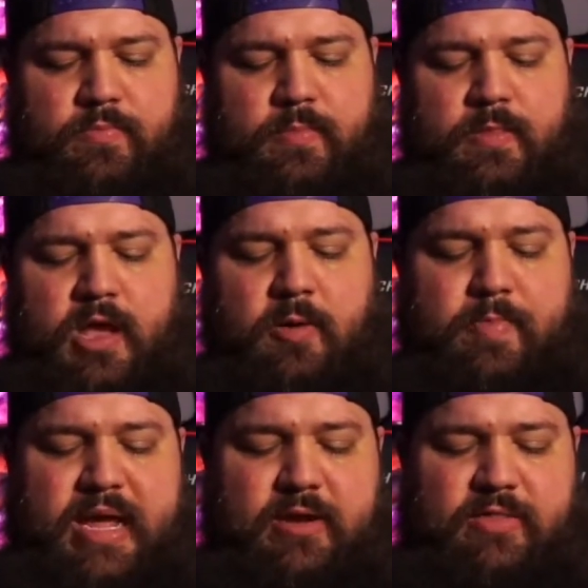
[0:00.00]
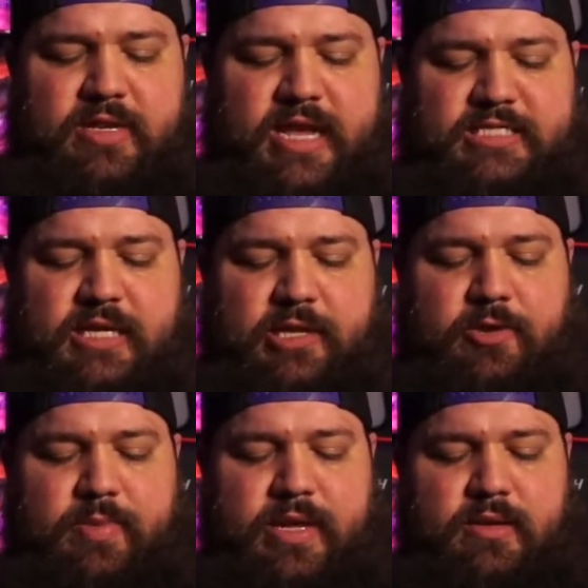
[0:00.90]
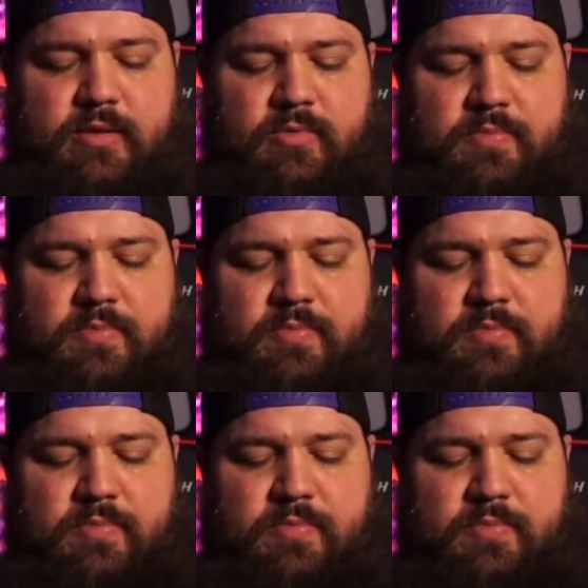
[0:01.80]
I'll bang on the desk a little bit with my